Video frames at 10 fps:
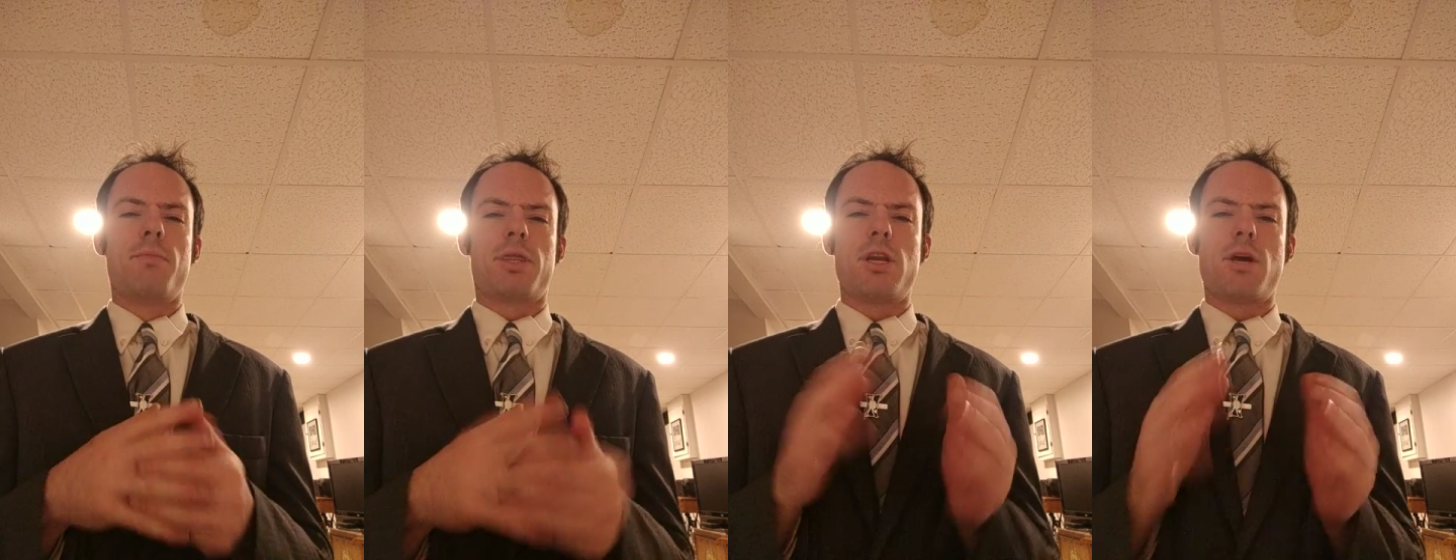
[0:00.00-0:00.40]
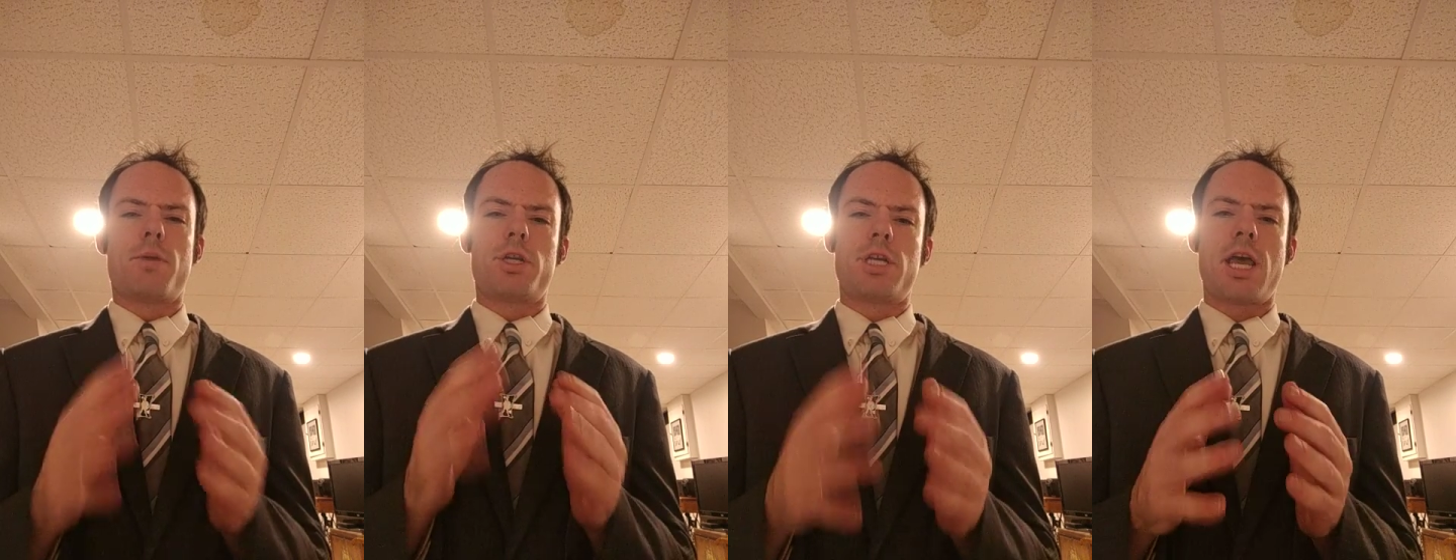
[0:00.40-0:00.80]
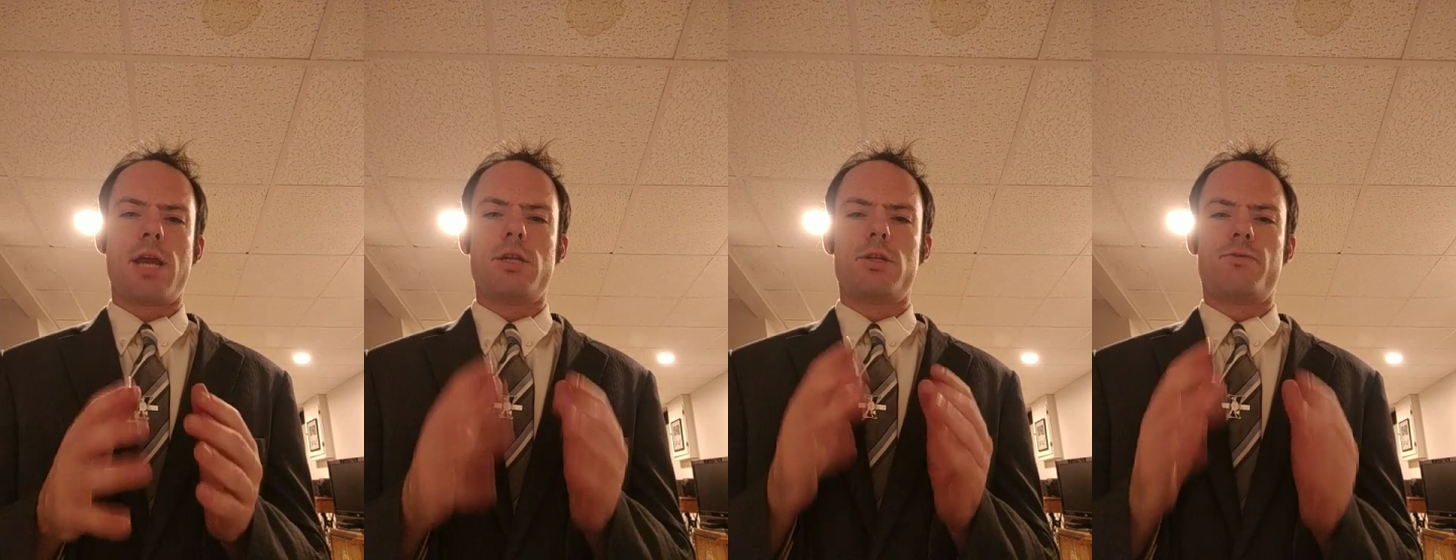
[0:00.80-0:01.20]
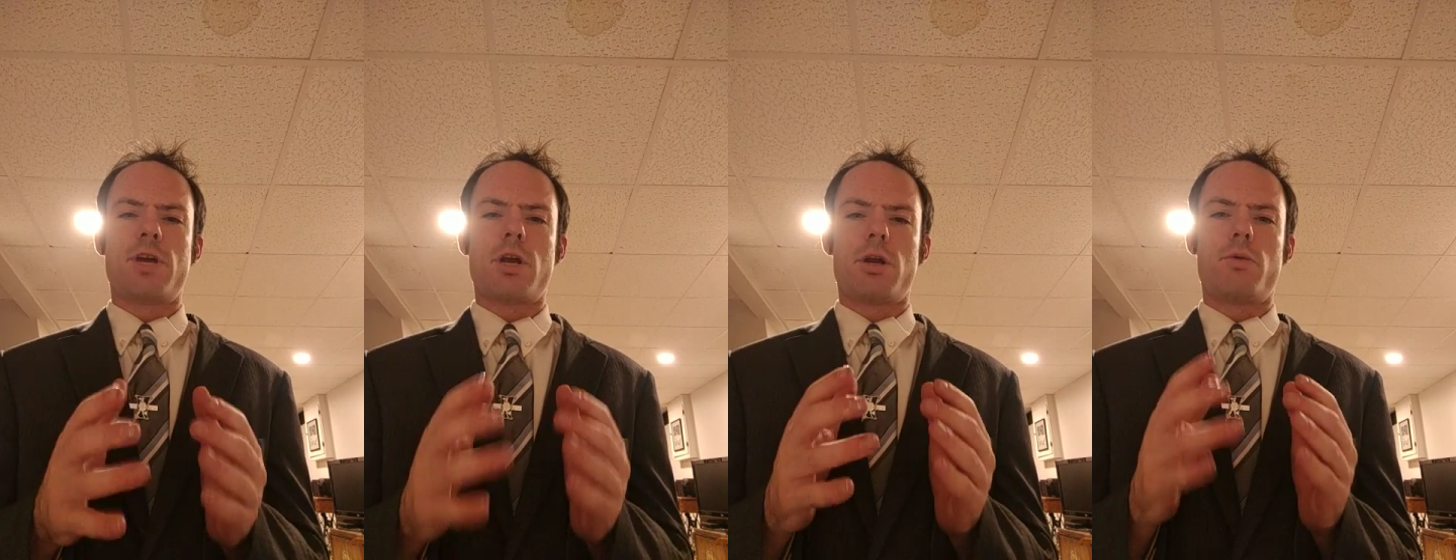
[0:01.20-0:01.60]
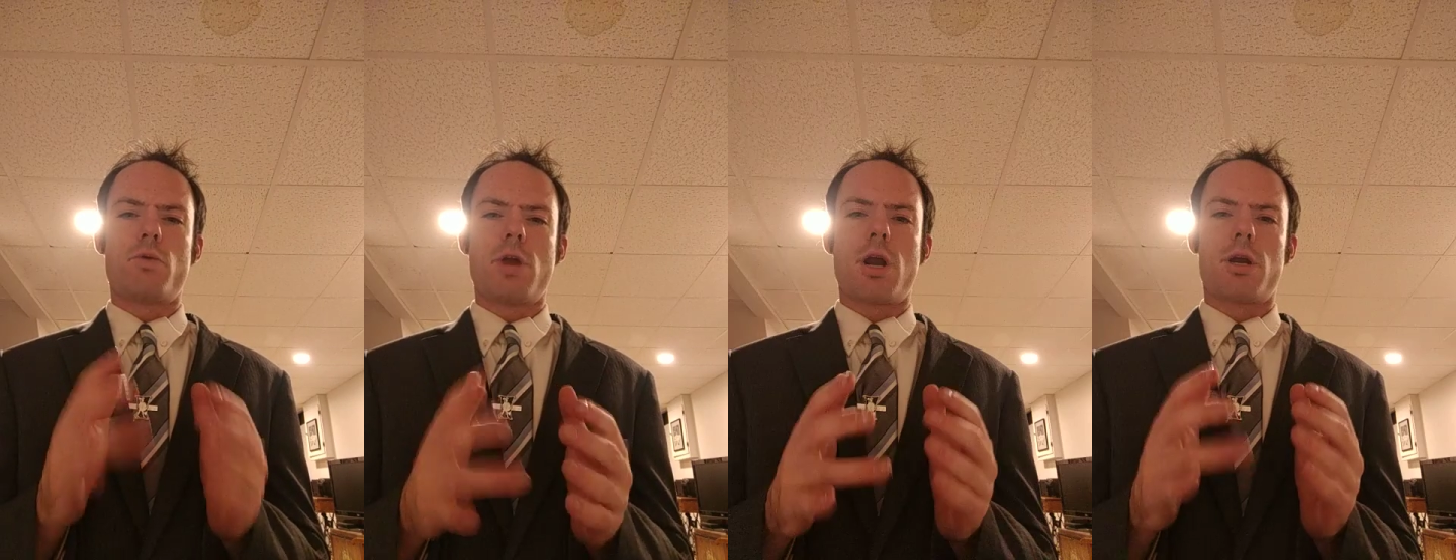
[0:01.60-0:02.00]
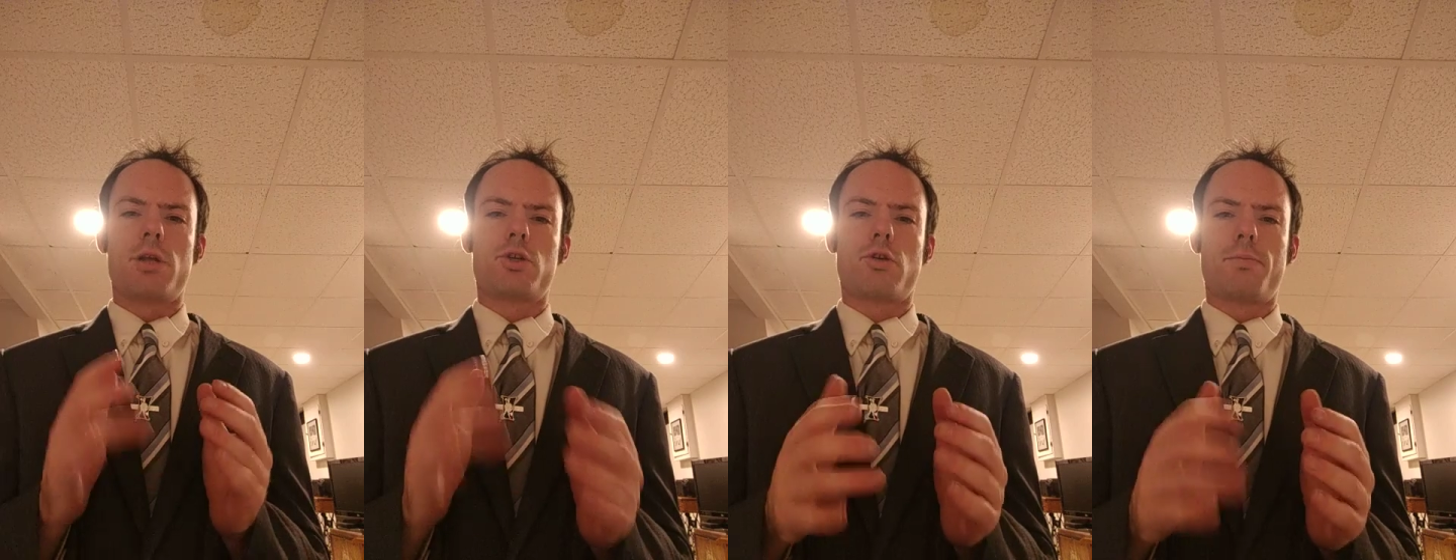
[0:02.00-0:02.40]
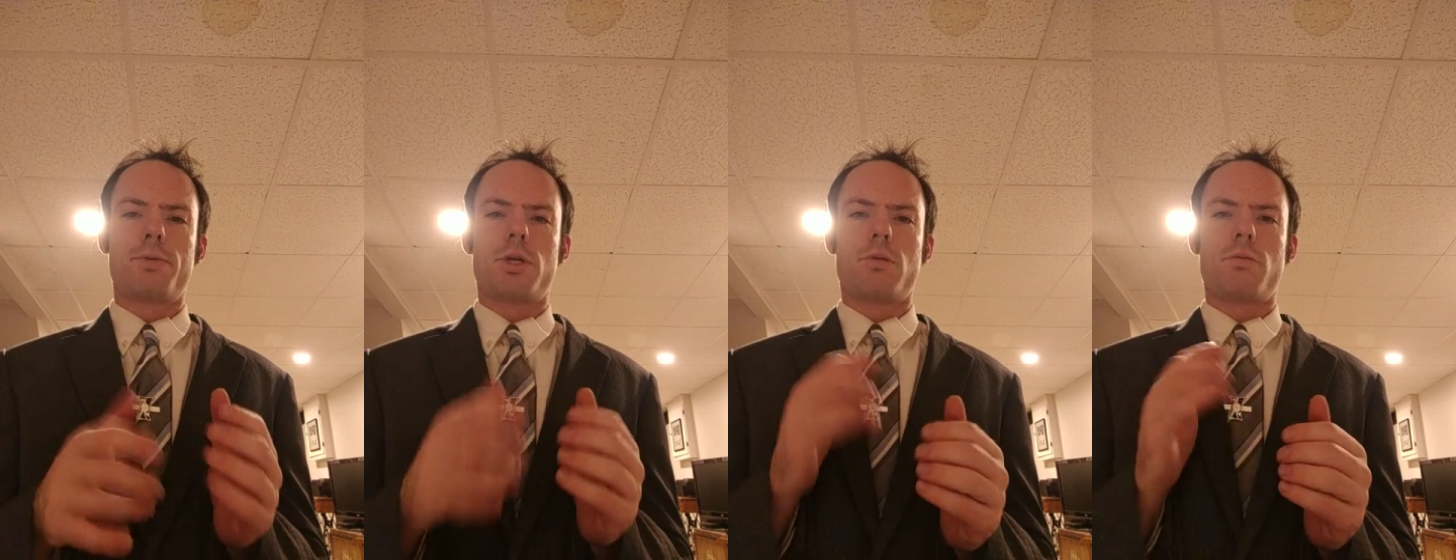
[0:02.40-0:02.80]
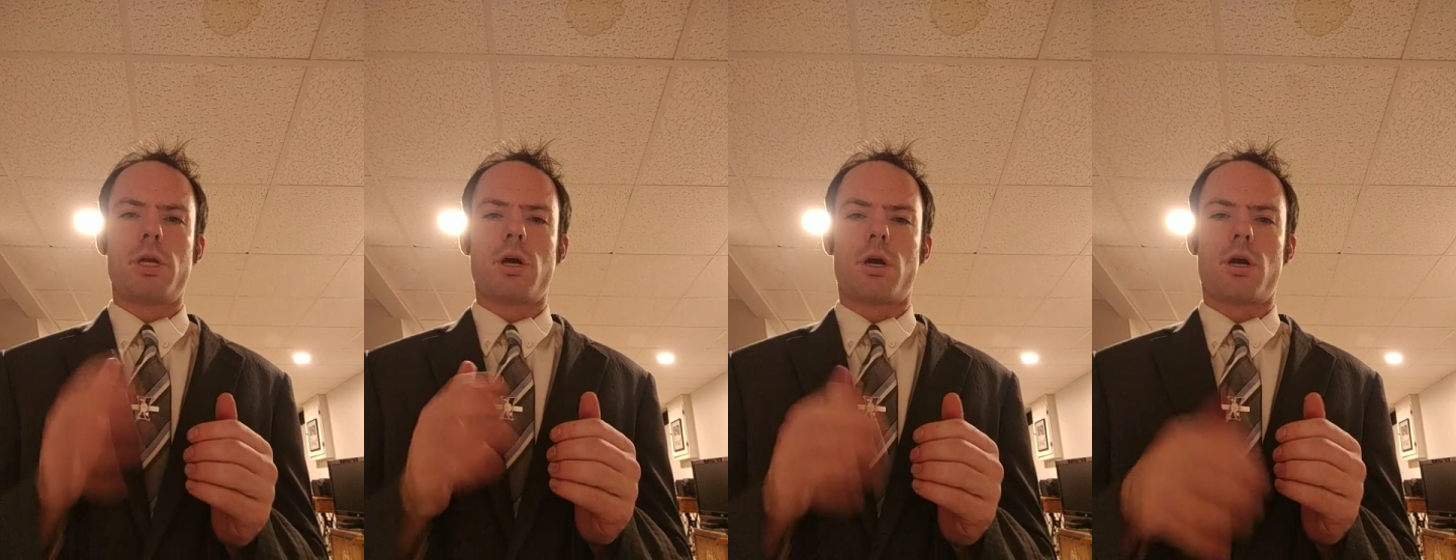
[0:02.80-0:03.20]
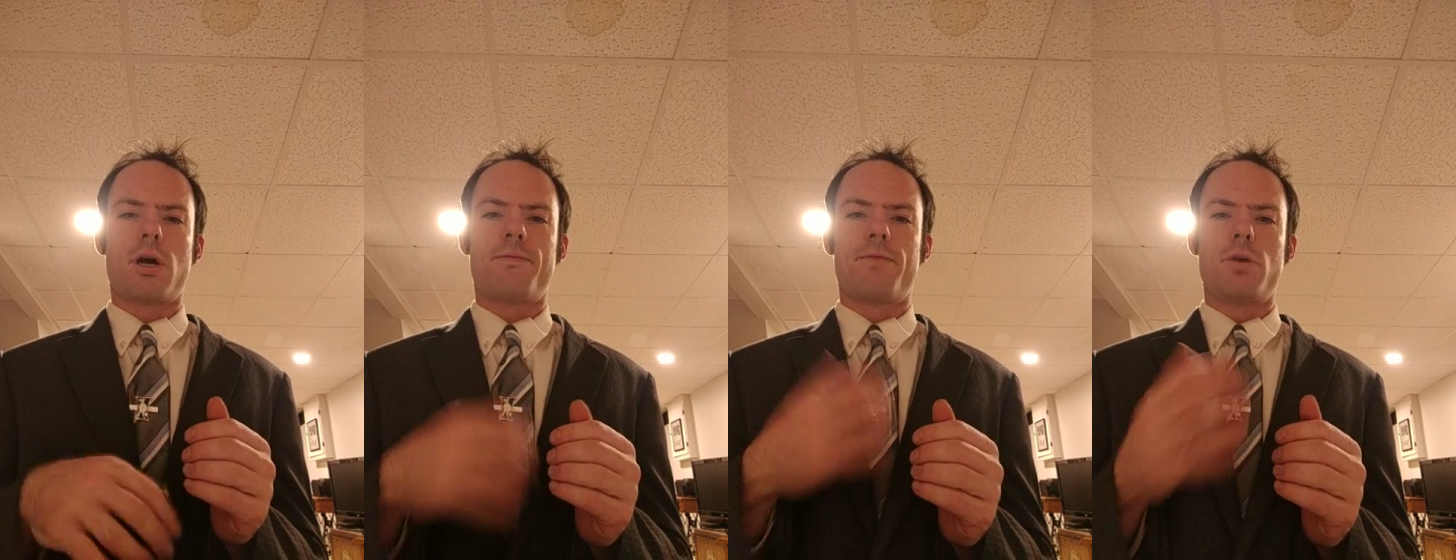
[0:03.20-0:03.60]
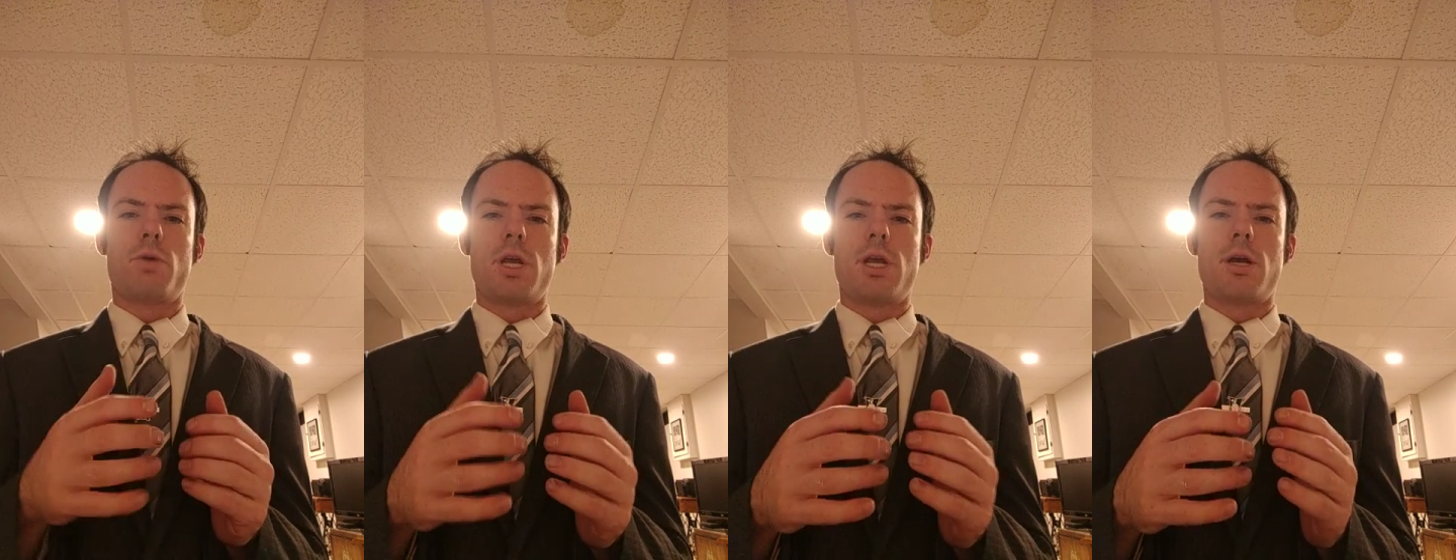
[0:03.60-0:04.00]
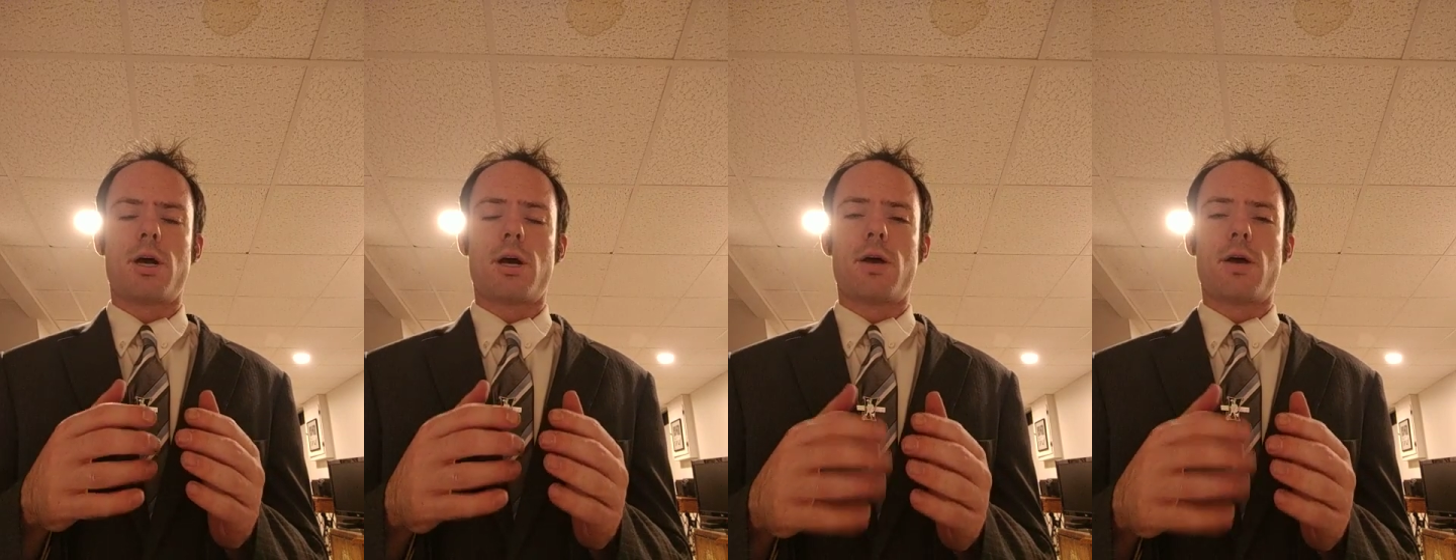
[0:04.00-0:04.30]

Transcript: But the number 10 is very rare in Scripture. We are often read